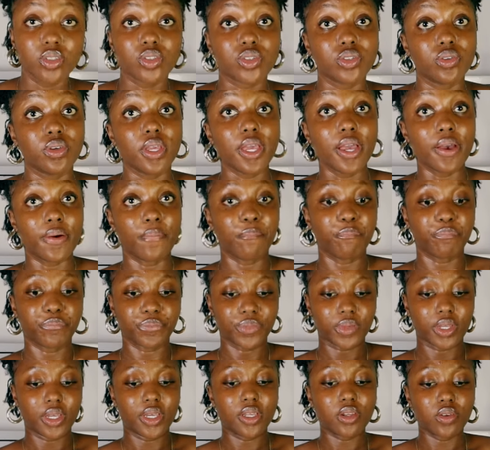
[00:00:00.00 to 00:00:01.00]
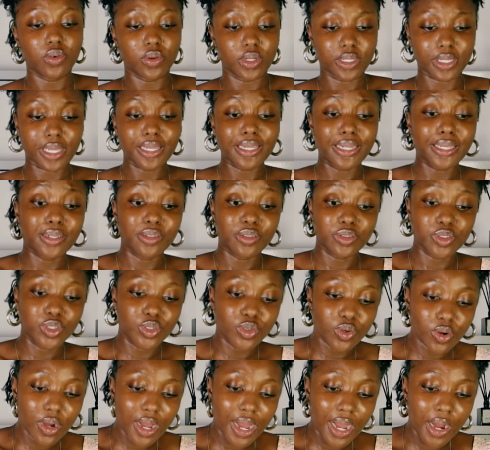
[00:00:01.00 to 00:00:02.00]
So yeah, anyway, and then
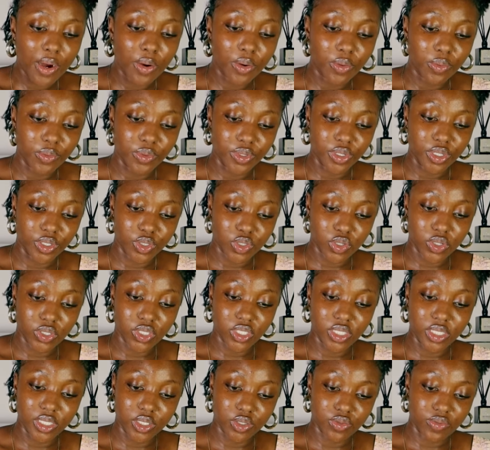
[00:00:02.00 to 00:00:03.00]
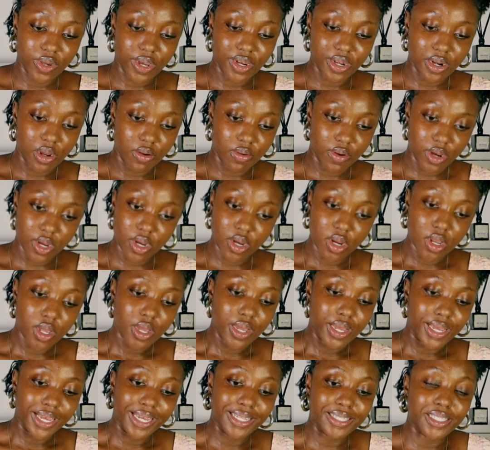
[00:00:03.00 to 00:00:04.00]
you know how you touch this right now, right?
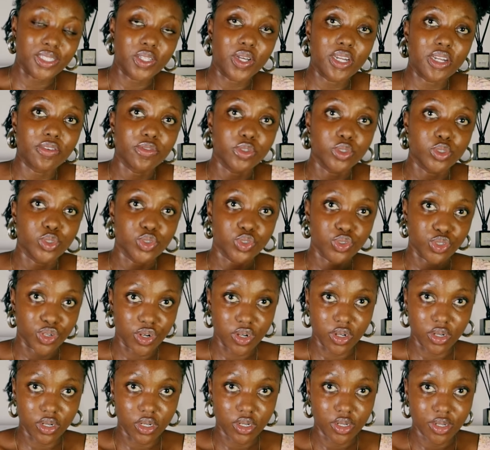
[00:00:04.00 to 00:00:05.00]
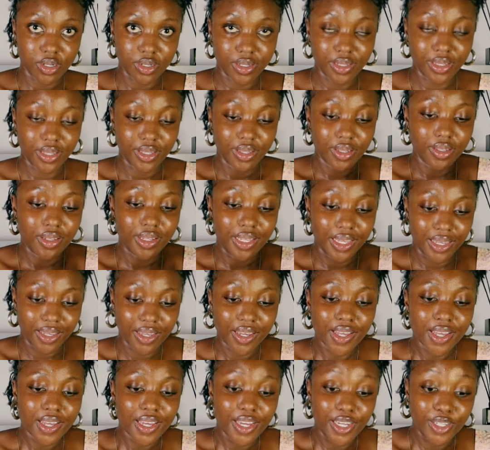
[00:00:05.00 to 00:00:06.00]
It's not even strong.
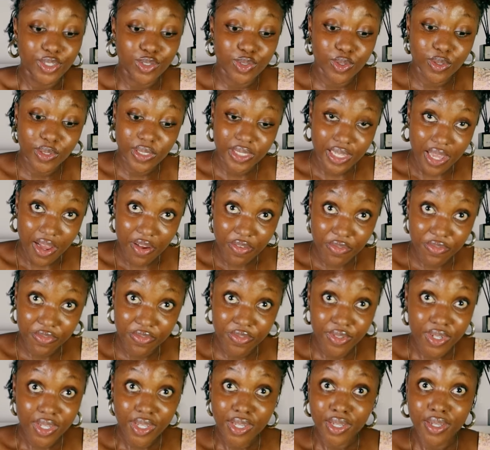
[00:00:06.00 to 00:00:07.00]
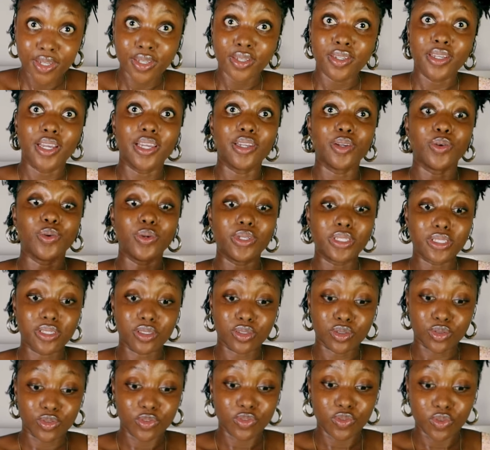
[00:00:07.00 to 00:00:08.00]
Like, it's so stout and who
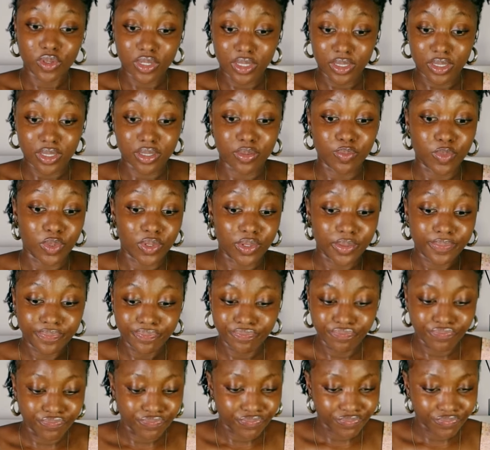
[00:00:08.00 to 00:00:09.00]
is so good, but